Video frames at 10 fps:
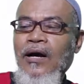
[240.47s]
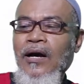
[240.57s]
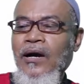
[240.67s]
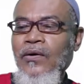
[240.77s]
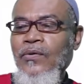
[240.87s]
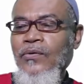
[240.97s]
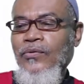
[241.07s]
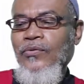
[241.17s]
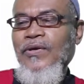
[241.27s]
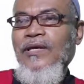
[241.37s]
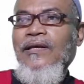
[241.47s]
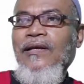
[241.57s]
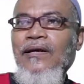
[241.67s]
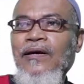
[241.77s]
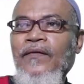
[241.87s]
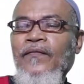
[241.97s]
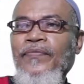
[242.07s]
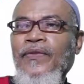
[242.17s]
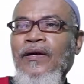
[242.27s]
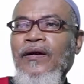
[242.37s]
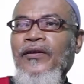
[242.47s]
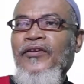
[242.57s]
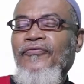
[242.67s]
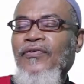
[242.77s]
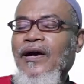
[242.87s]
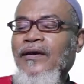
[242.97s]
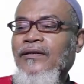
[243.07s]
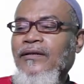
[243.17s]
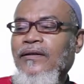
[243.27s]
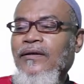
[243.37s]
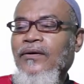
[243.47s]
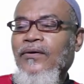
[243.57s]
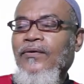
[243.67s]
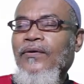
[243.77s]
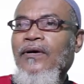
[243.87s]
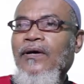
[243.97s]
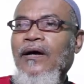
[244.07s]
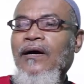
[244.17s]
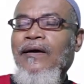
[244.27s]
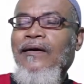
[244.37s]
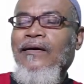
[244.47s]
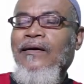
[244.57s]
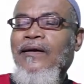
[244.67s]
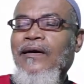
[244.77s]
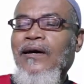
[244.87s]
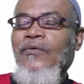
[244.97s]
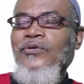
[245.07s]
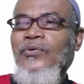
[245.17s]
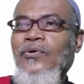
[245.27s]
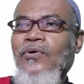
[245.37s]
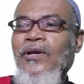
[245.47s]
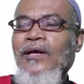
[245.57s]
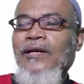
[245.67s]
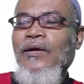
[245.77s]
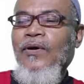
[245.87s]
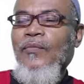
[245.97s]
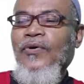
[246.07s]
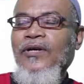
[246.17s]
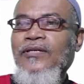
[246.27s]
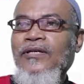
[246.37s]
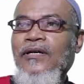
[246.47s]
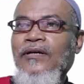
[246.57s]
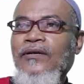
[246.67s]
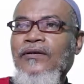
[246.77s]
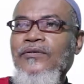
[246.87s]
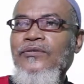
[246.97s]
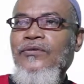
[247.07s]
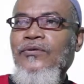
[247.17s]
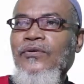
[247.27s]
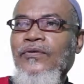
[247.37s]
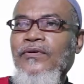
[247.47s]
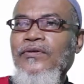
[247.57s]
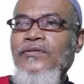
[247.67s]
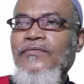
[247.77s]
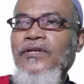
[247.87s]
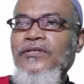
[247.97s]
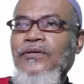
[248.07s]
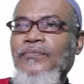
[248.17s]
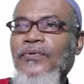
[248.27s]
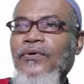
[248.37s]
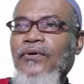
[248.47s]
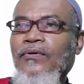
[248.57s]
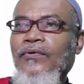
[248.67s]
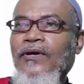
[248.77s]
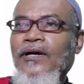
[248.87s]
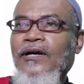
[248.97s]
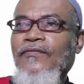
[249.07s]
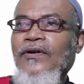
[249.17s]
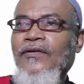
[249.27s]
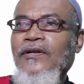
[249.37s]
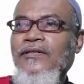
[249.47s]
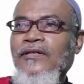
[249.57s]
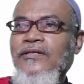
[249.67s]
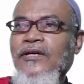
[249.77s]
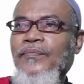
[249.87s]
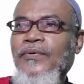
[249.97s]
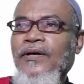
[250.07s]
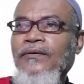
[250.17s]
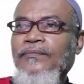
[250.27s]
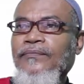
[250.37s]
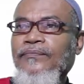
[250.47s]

how do we define what you call a double pointer? So it's very simple. We'll have our data type here,